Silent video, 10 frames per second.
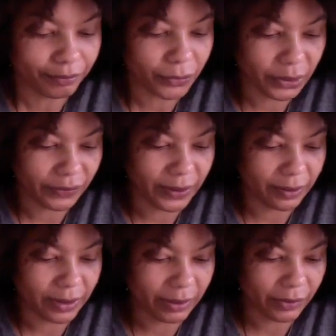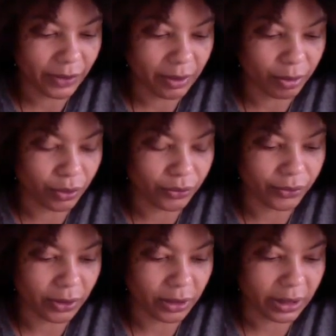which seems very
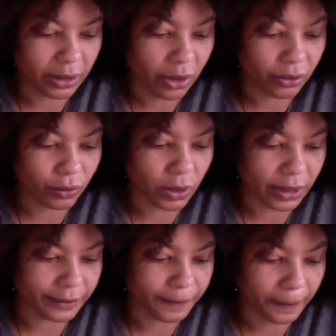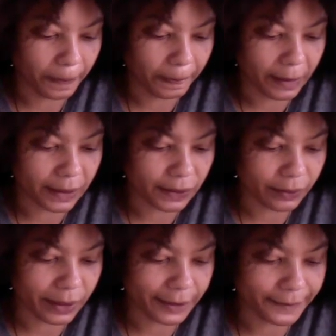beautiful and hard won as
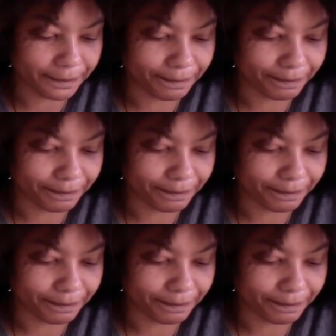well.